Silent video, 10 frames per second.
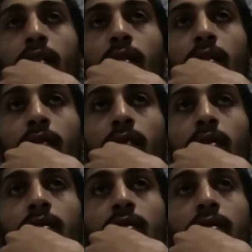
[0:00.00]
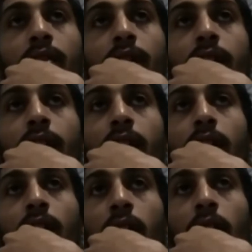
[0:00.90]
or first grade
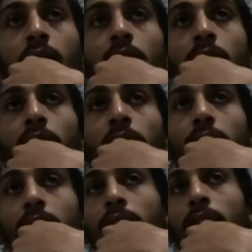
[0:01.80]
so what's that like